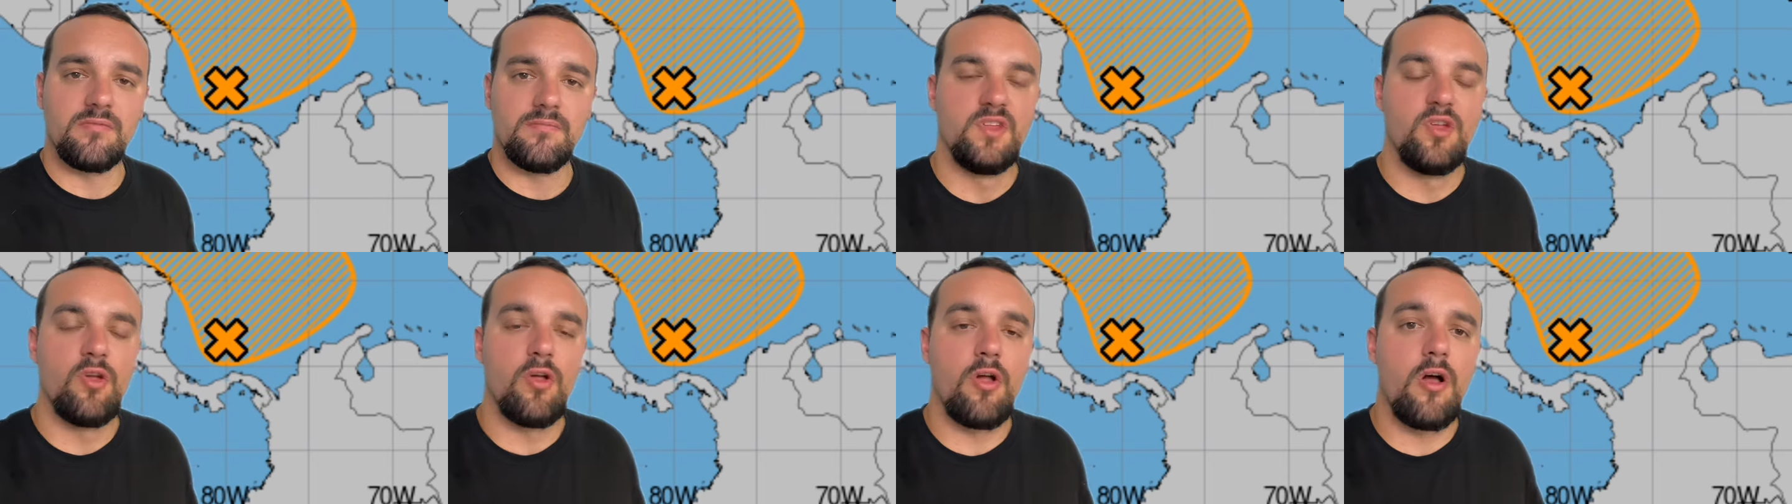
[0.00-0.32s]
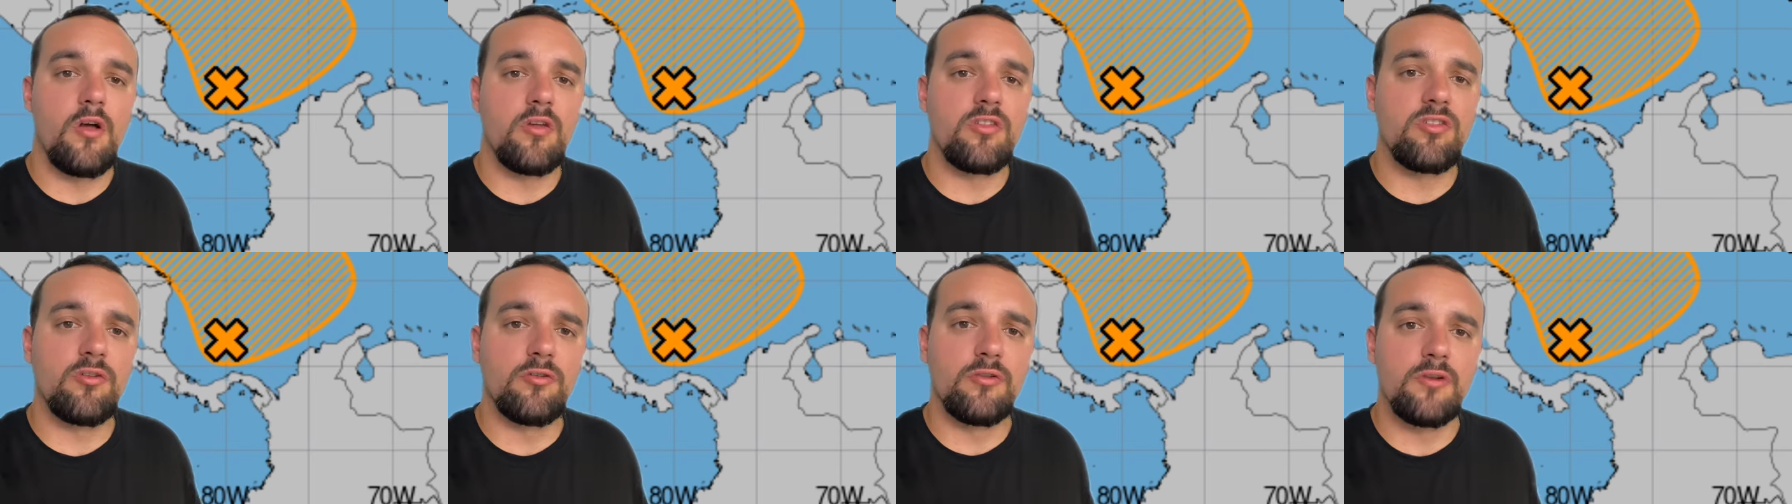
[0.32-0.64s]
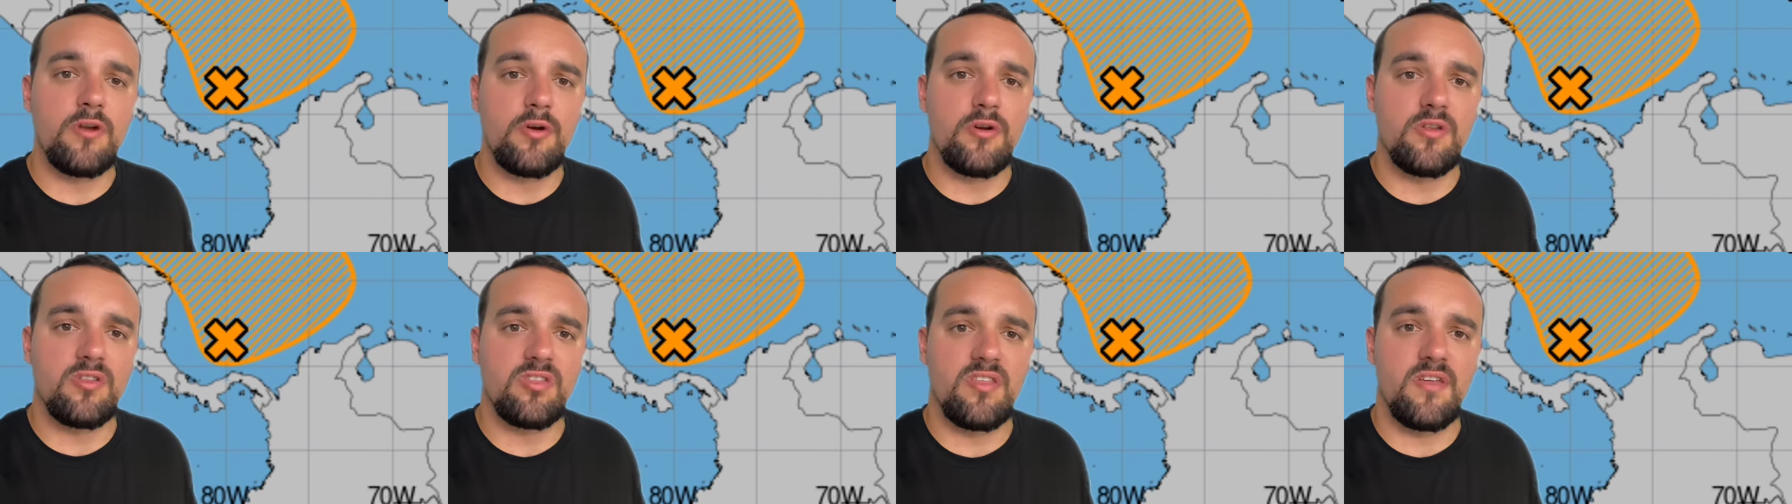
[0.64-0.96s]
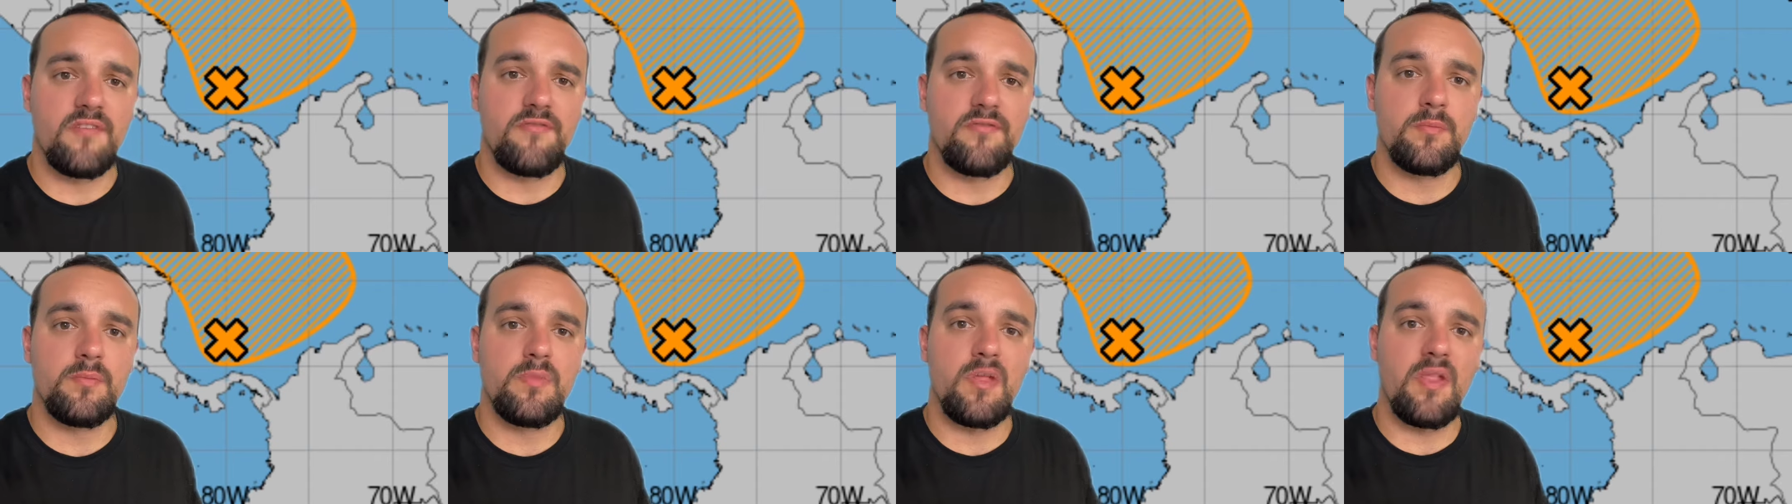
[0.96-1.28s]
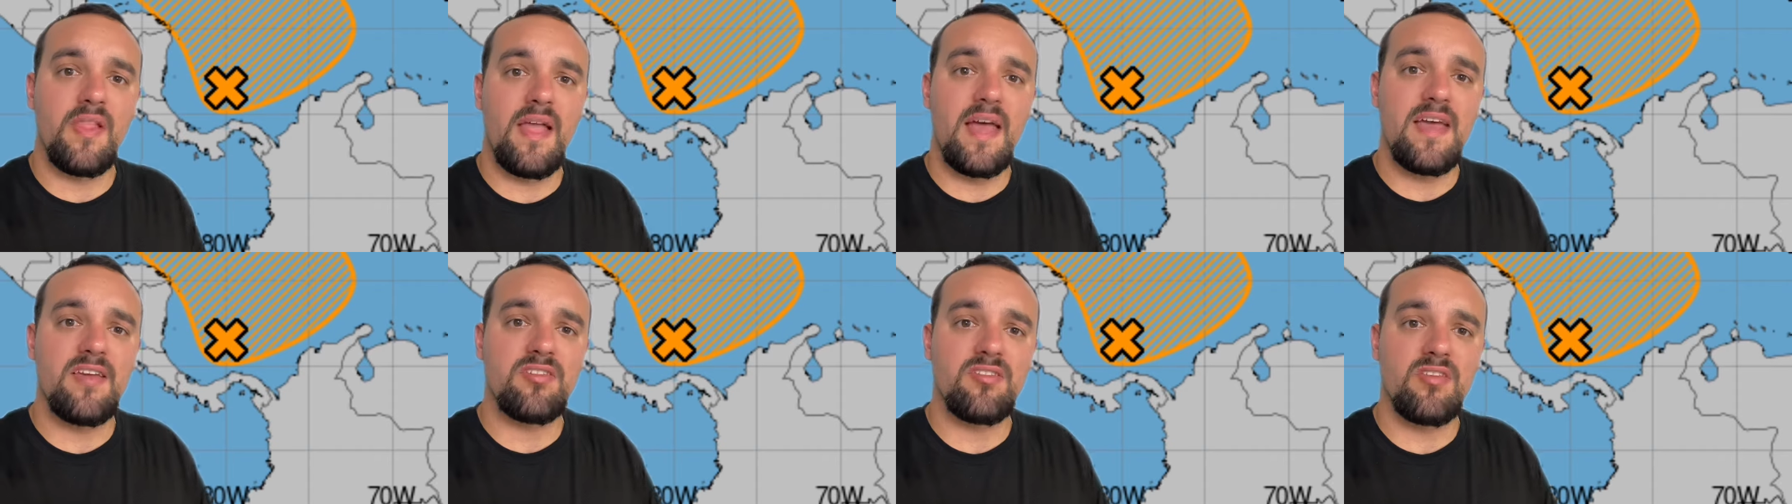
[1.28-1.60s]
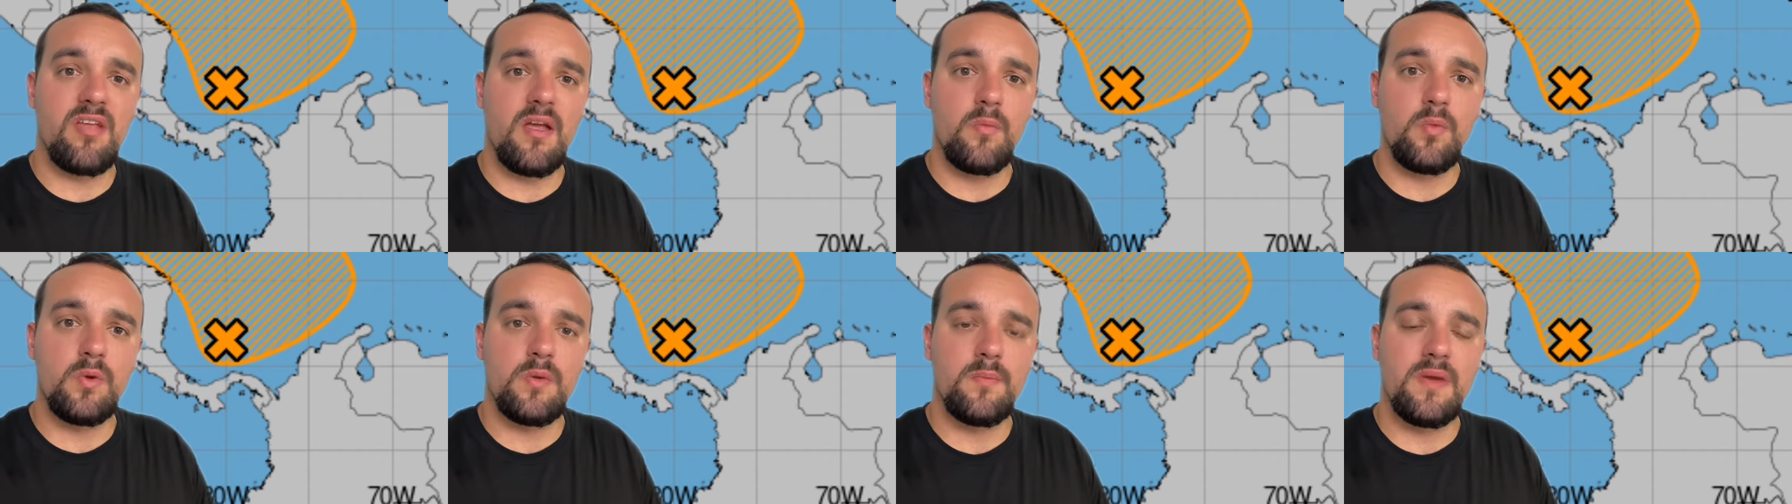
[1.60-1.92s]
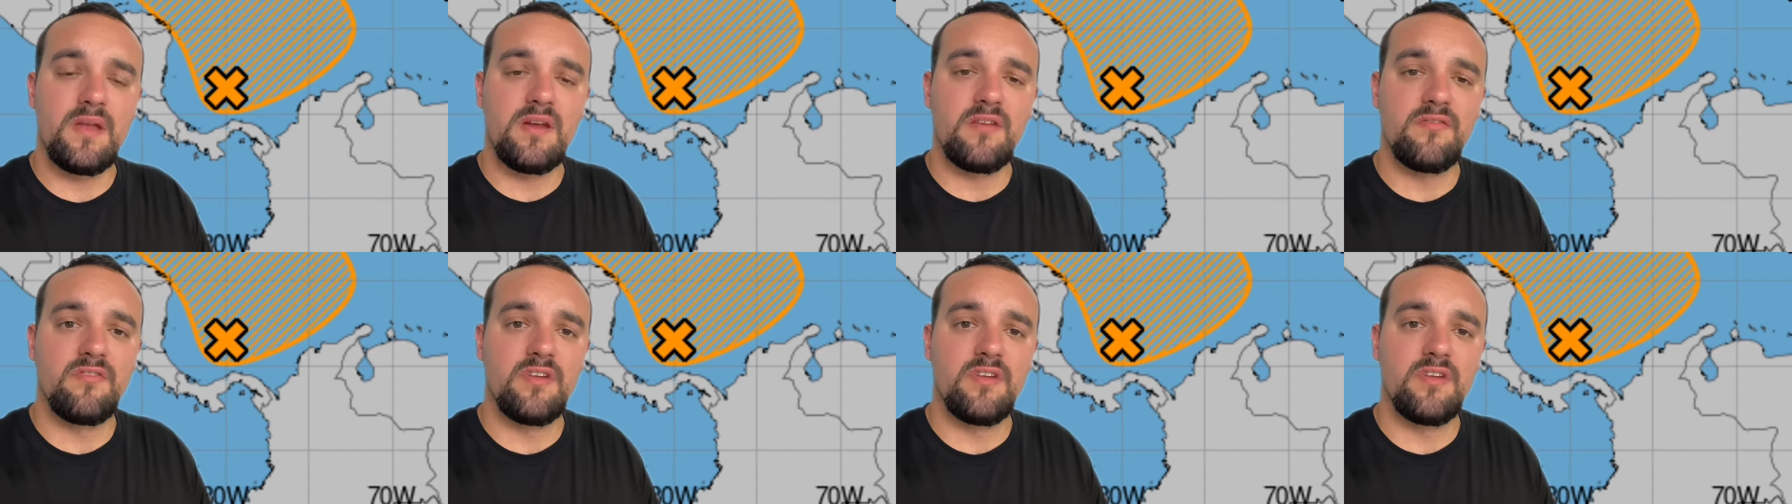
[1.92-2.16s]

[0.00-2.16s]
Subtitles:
You'll also notice that from the last time we made